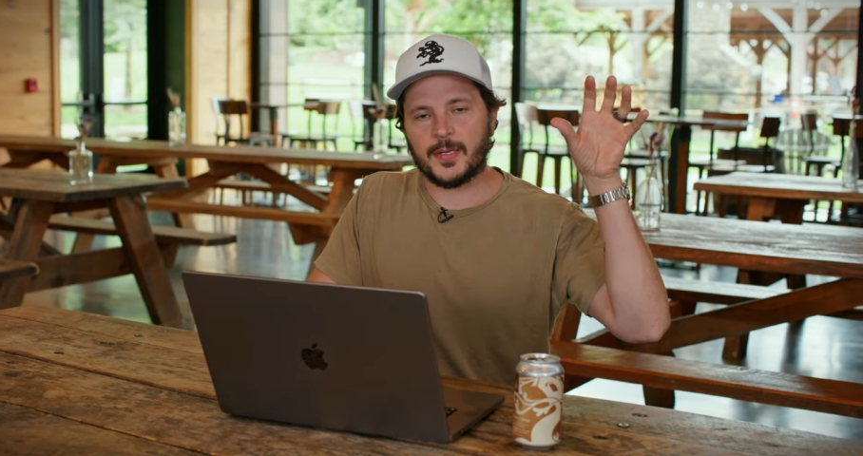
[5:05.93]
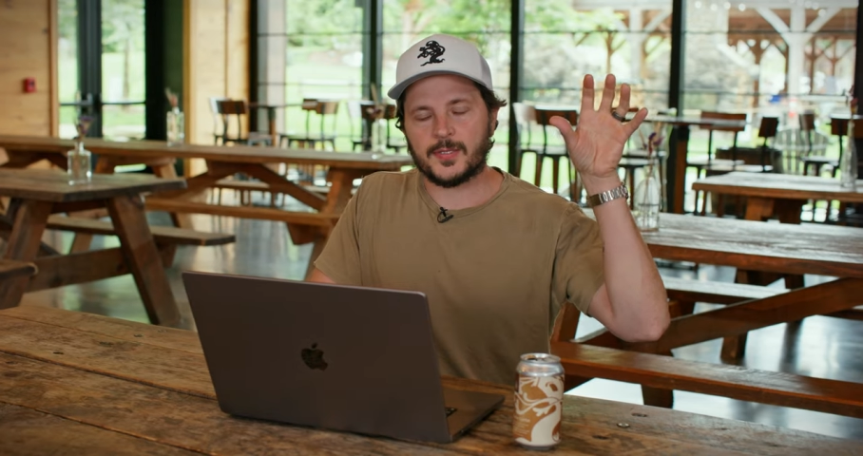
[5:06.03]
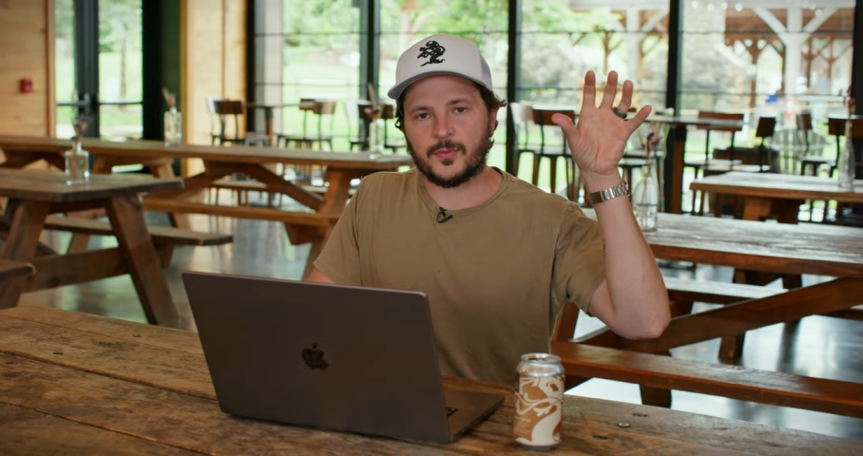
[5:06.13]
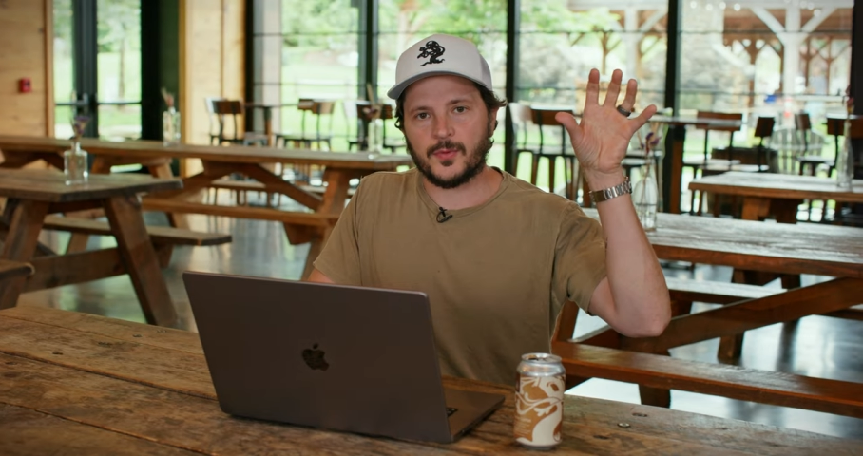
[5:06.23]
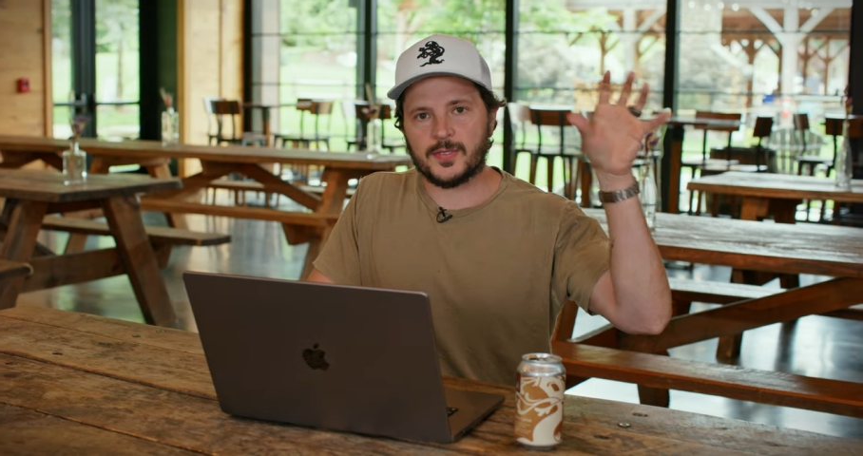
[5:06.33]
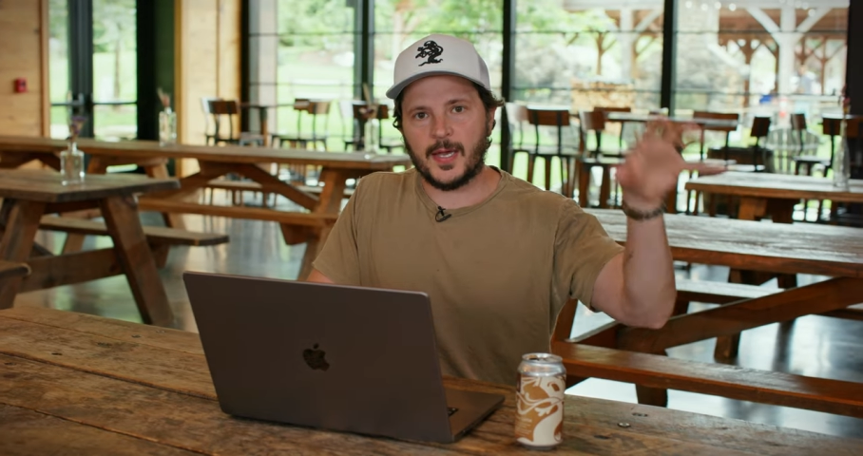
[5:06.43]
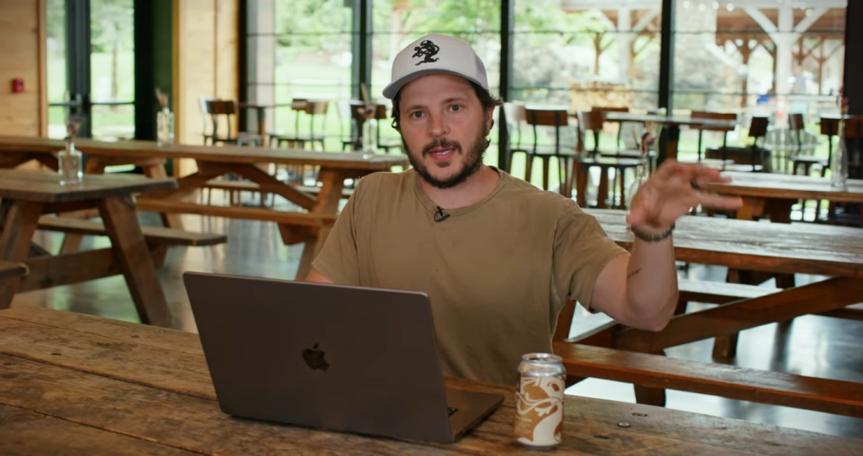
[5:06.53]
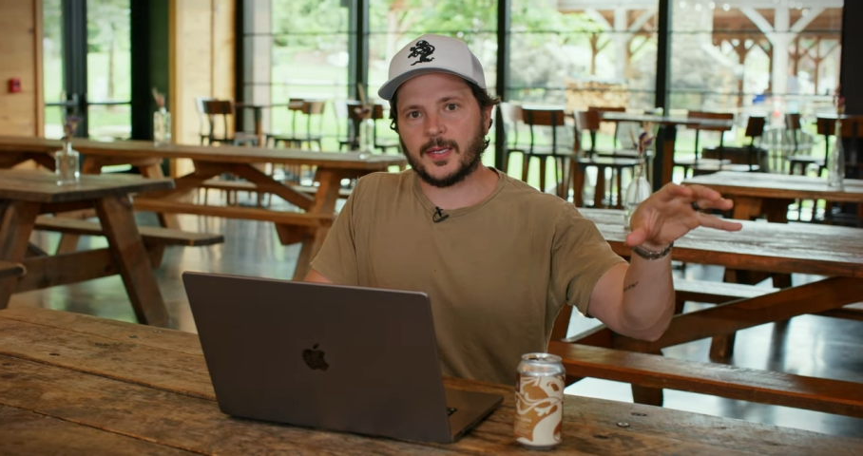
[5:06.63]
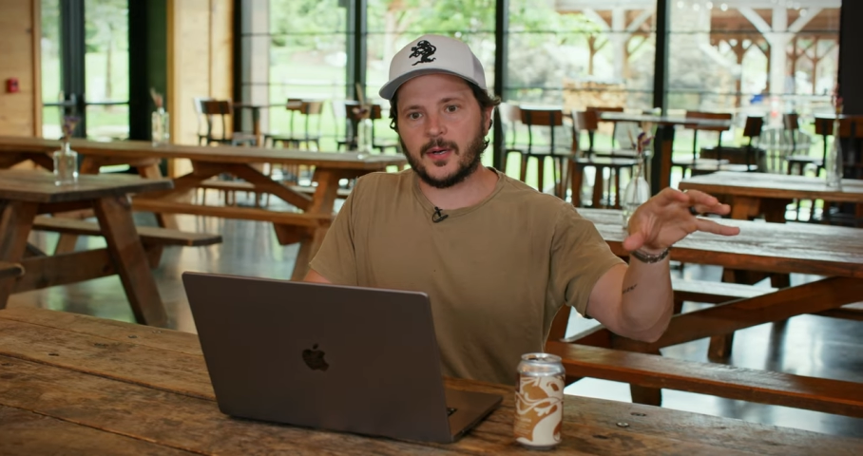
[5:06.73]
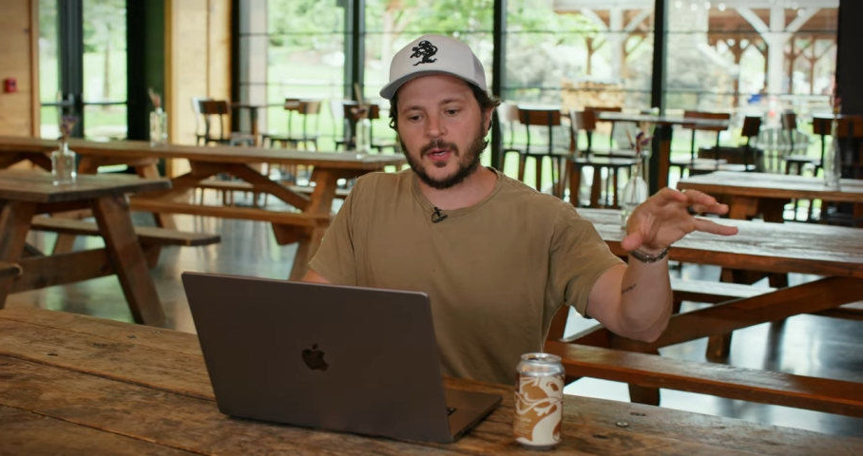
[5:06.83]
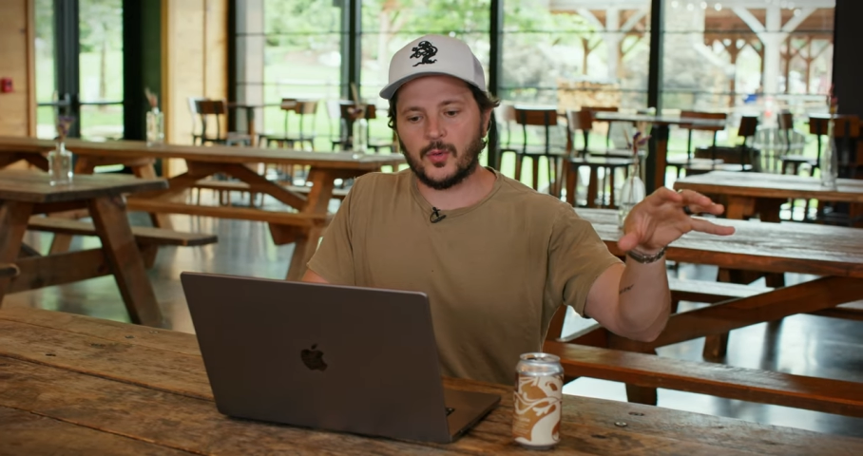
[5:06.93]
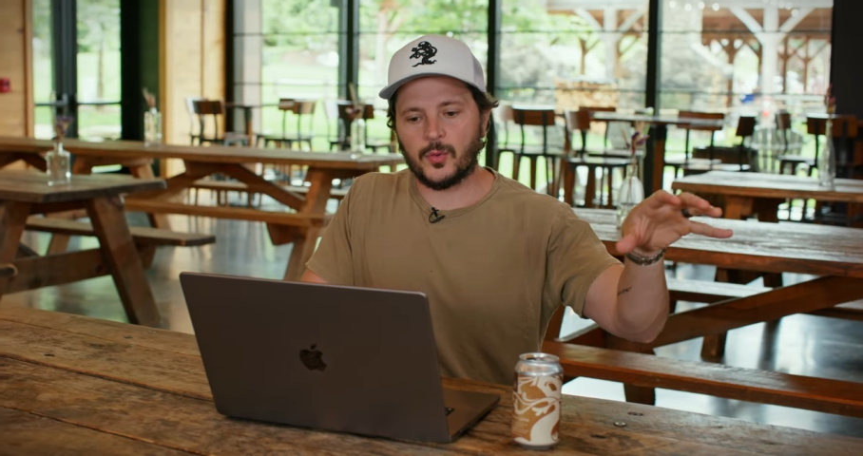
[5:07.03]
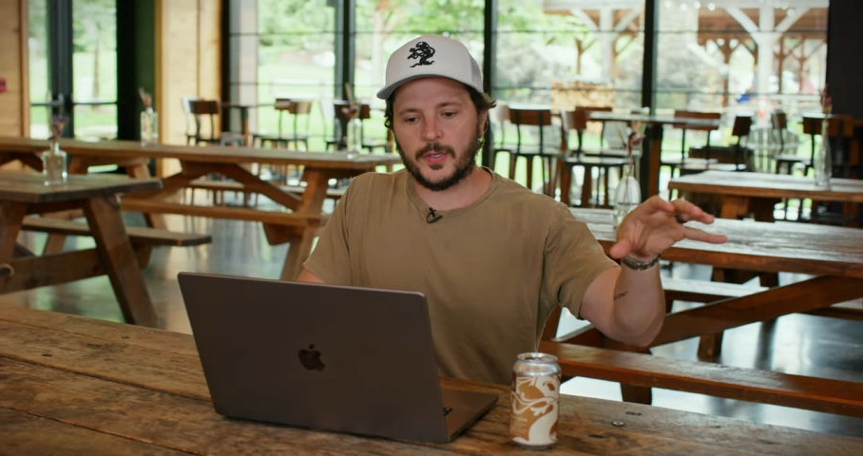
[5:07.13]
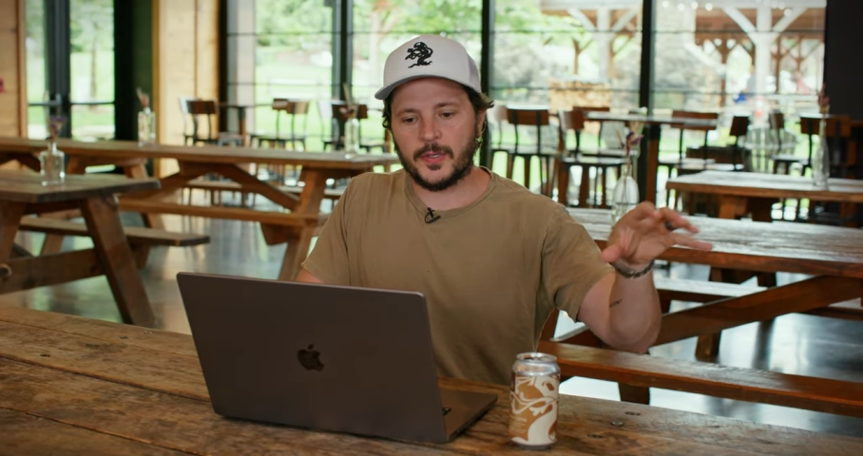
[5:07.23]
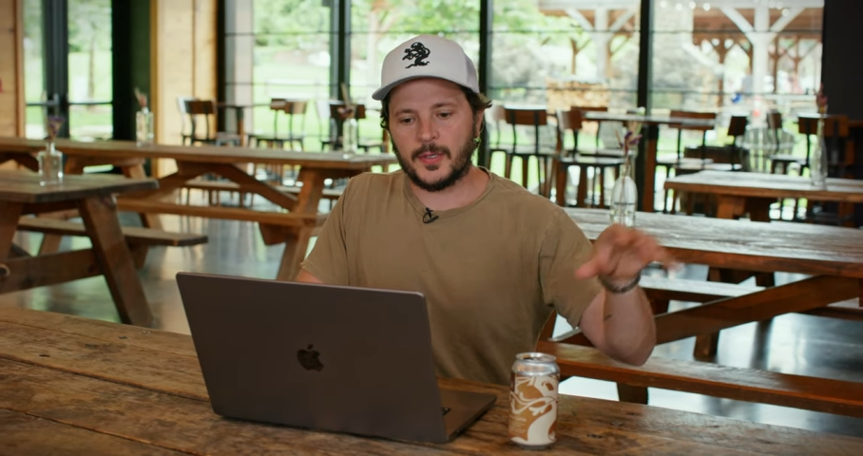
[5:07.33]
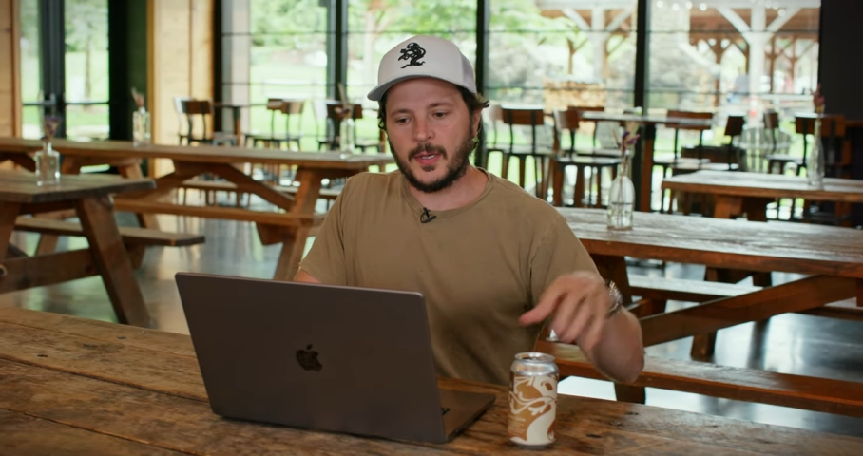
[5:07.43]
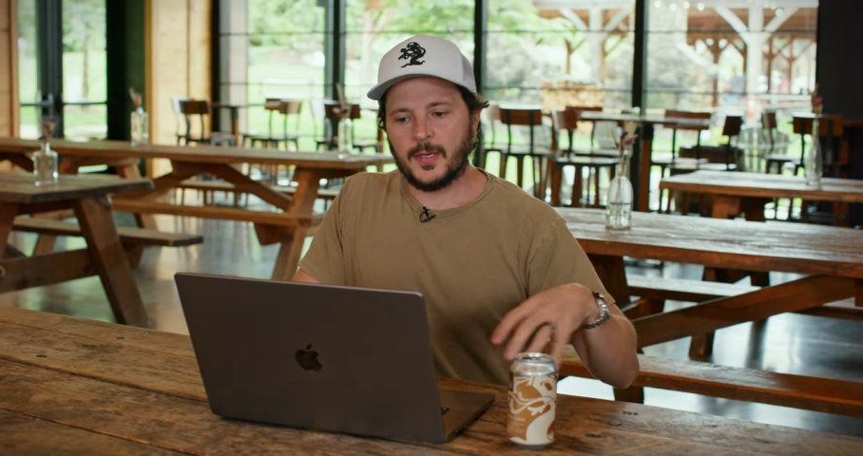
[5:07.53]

it's residing in our cooler.